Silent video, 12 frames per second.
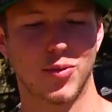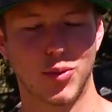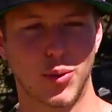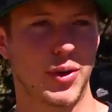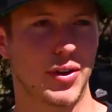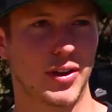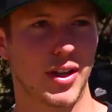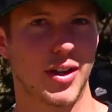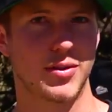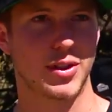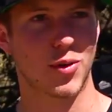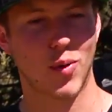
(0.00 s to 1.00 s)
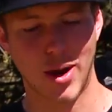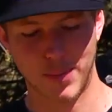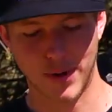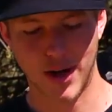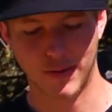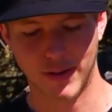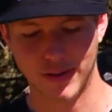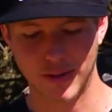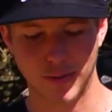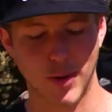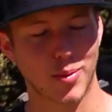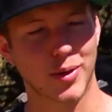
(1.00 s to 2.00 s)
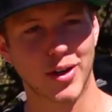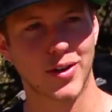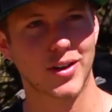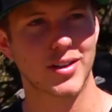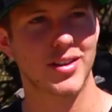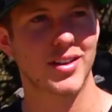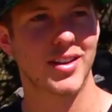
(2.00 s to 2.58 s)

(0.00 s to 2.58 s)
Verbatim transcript: ruin your gloves. You can wipe it off because it's rubber coated.